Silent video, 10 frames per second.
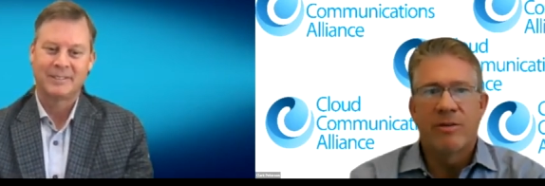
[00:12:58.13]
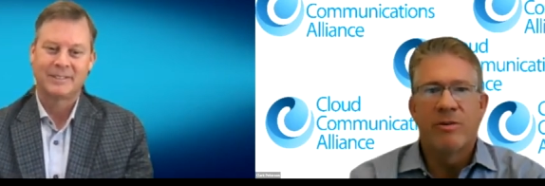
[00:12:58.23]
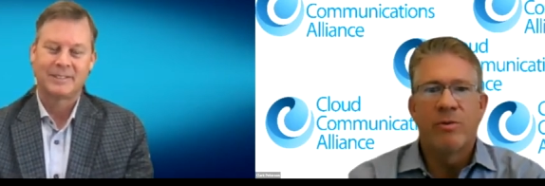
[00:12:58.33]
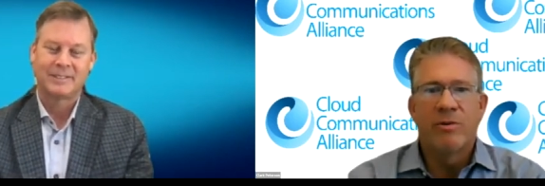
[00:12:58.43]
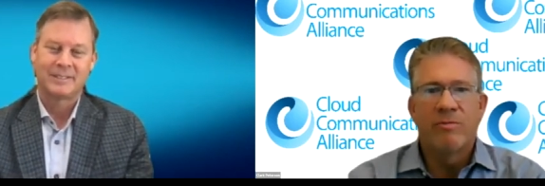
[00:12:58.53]

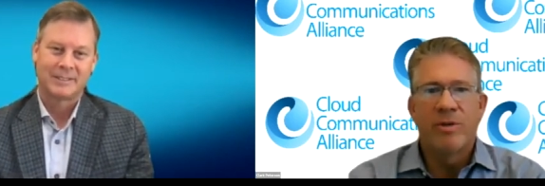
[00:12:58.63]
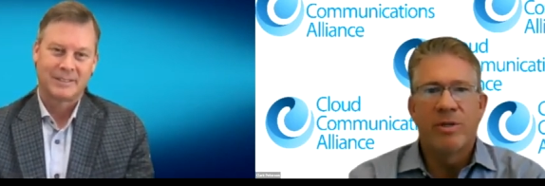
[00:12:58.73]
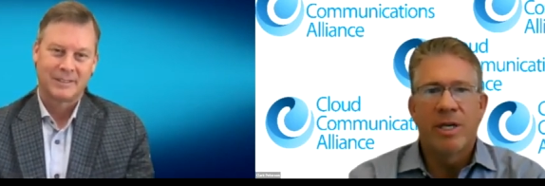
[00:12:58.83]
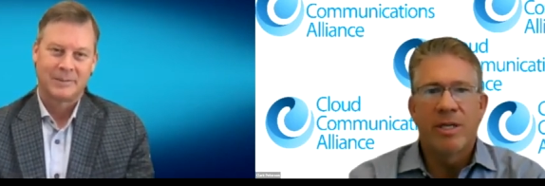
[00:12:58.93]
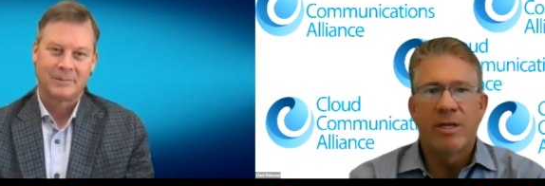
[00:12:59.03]
Speaker 1: Everyone
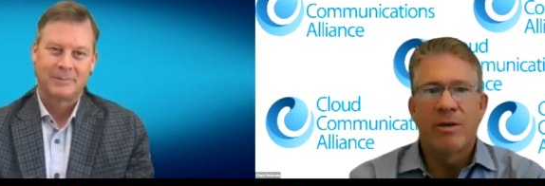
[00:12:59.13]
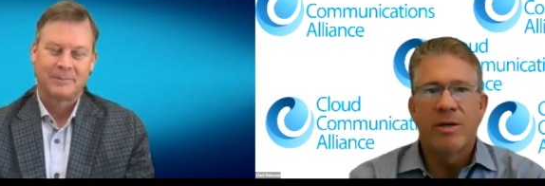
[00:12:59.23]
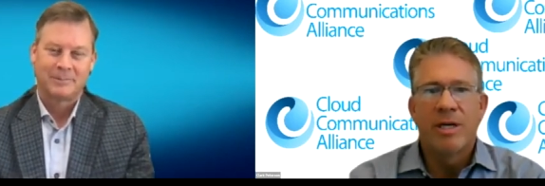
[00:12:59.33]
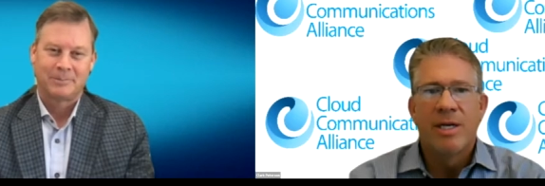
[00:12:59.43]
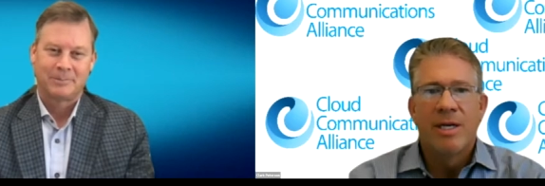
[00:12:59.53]
feels like
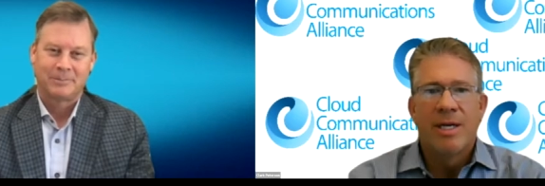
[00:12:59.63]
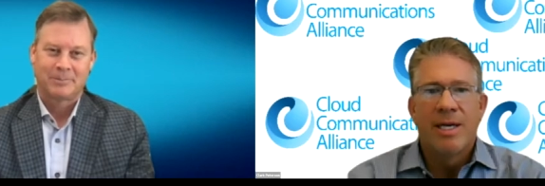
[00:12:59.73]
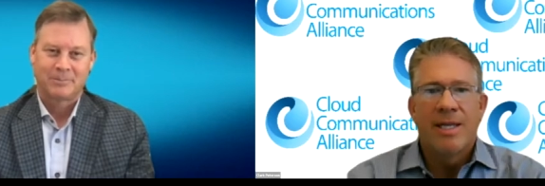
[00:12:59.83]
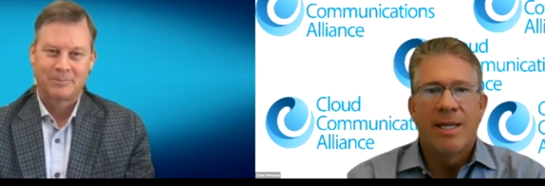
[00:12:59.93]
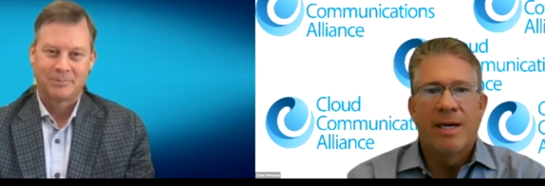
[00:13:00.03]
they're a
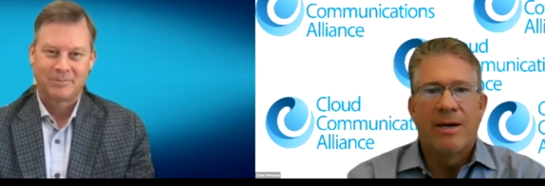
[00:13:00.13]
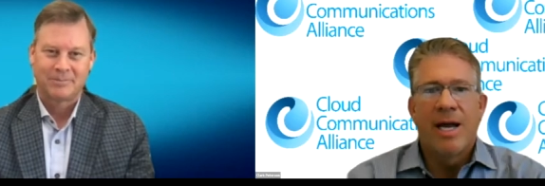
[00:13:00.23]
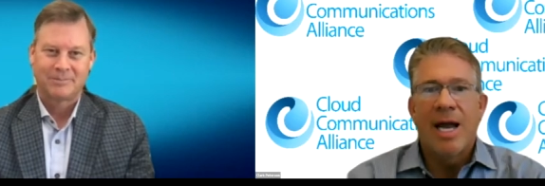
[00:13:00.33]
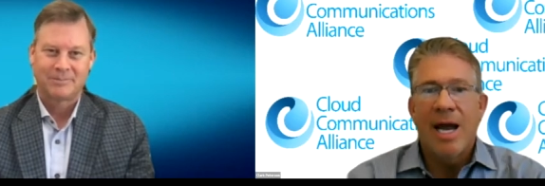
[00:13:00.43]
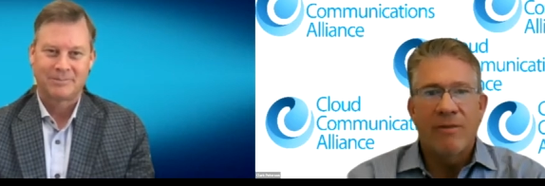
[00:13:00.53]

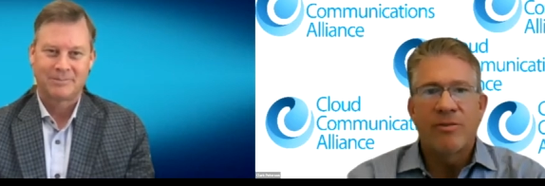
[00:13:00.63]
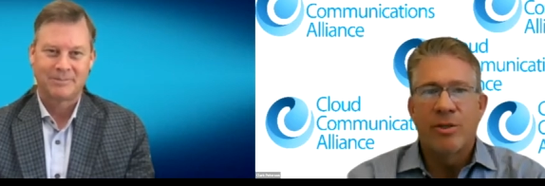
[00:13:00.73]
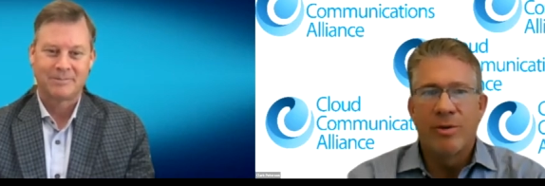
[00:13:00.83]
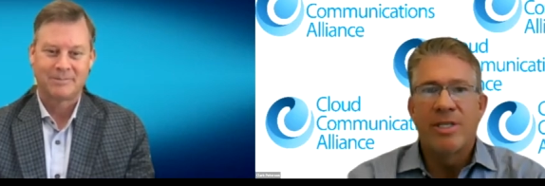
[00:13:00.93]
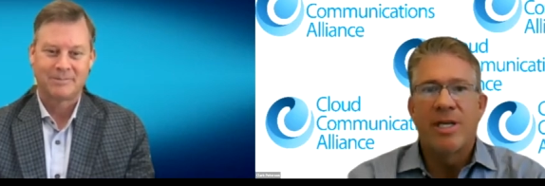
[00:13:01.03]
they're have
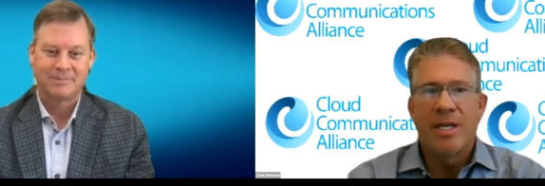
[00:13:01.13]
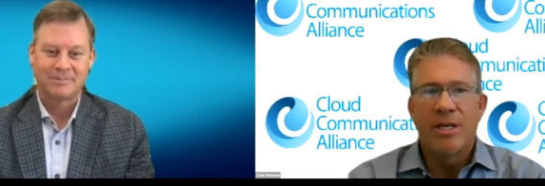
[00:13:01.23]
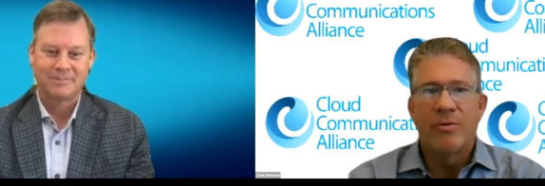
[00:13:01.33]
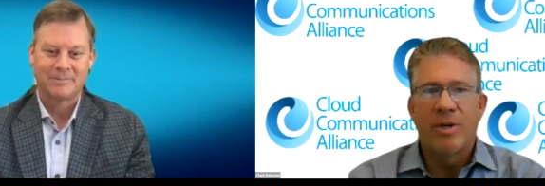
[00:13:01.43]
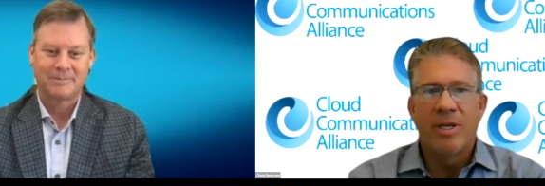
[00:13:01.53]
to
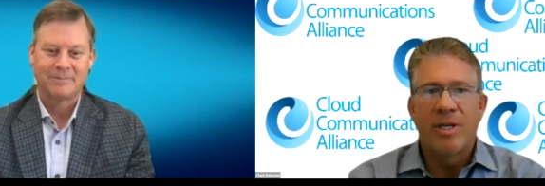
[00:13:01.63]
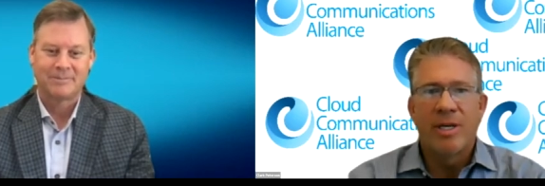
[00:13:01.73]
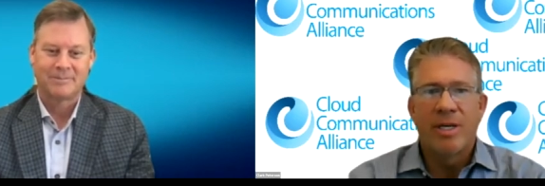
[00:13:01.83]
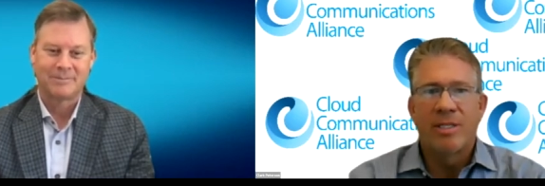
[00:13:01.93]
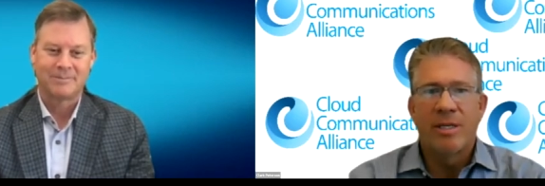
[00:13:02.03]
attend really
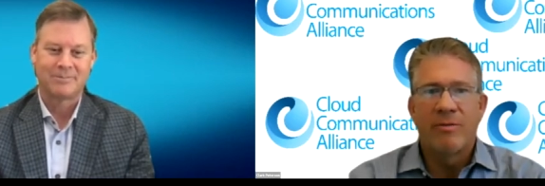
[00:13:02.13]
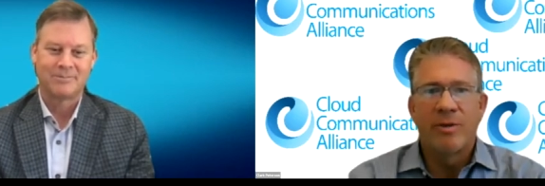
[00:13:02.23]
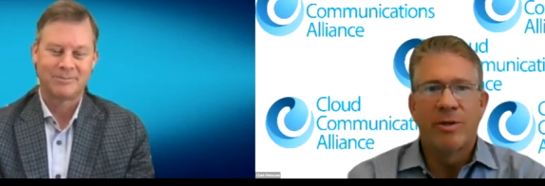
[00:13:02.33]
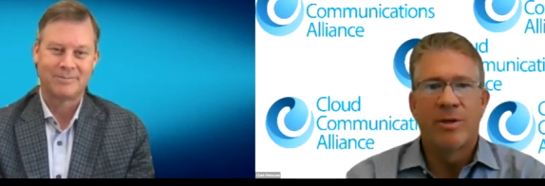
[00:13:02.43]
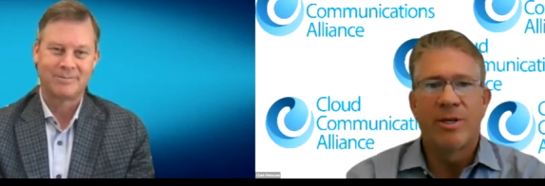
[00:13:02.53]
uh, to,
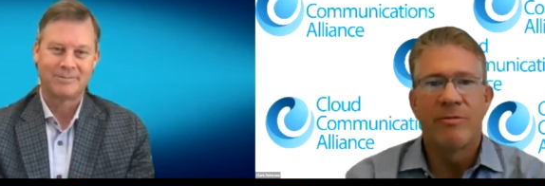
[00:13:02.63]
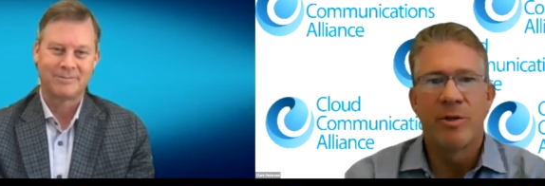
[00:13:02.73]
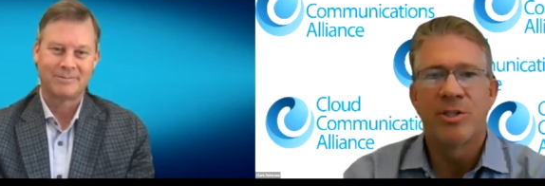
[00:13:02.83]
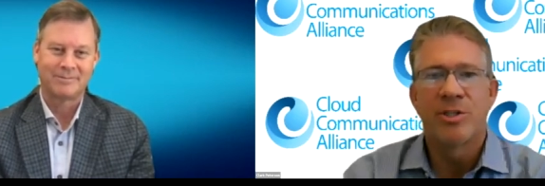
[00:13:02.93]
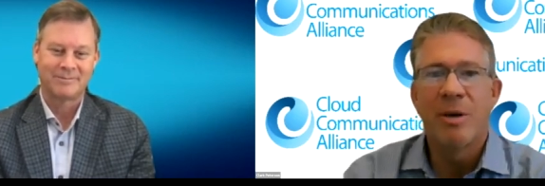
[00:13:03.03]
if you're if
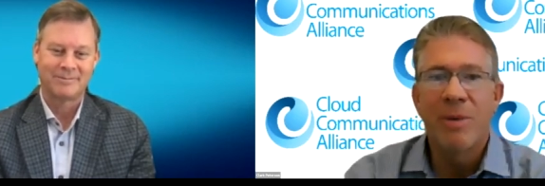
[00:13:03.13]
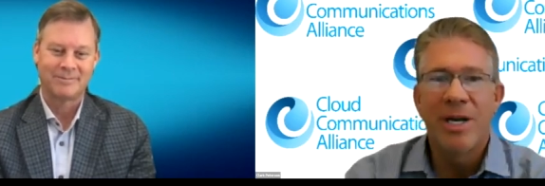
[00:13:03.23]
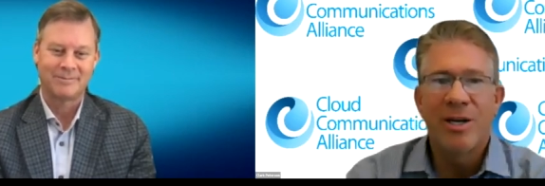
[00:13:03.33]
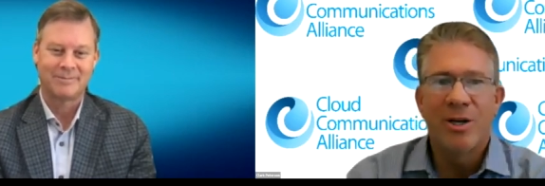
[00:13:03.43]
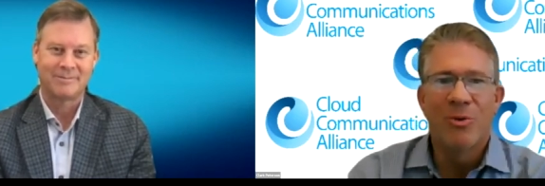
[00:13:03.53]
you're
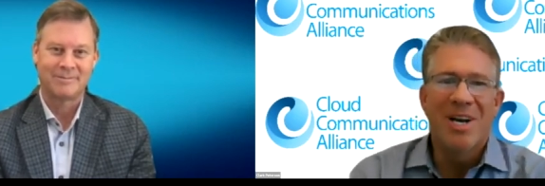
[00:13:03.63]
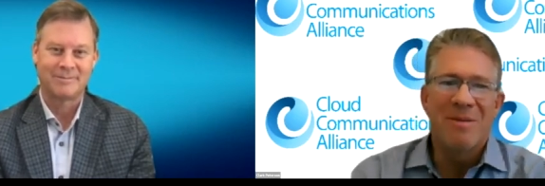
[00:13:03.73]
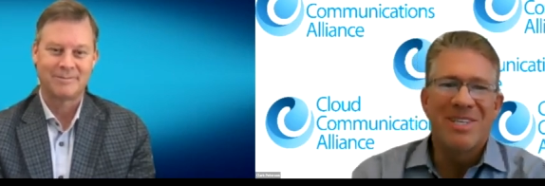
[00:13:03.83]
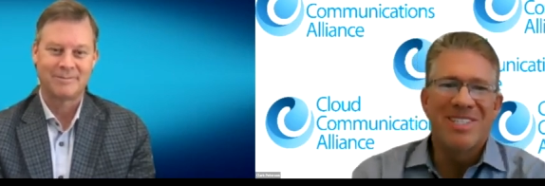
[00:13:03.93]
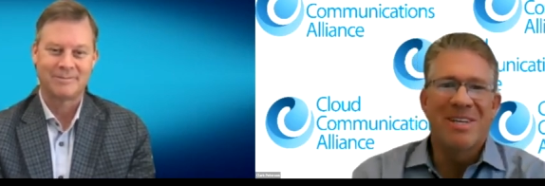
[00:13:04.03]
somebody or
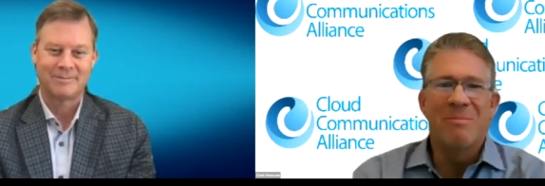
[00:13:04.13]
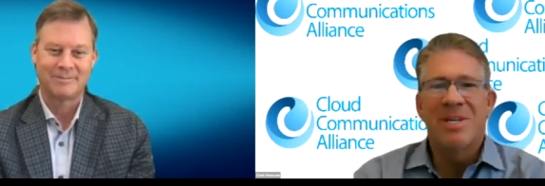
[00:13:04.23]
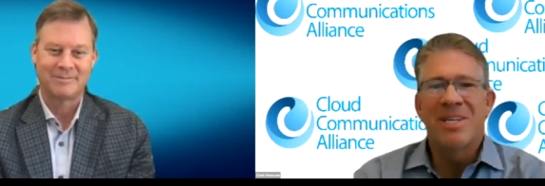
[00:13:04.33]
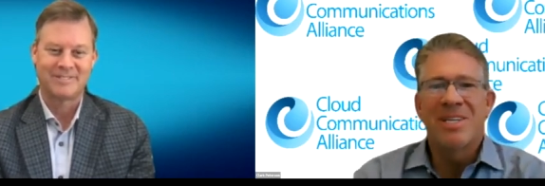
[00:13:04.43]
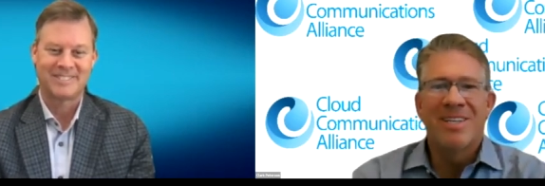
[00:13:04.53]
want to be
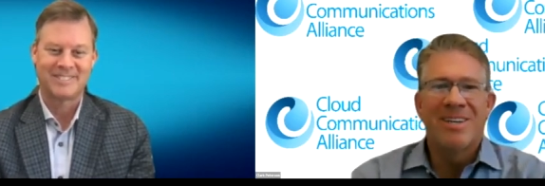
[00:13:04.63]
somebody you